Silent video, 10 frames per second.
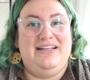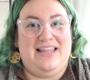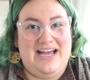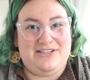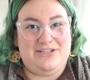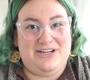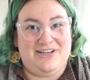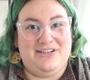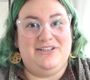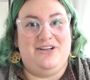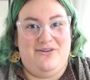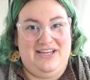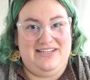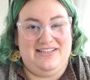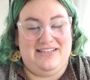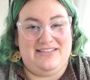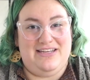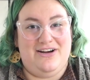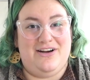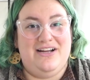last year going into
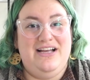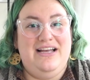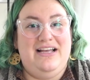this year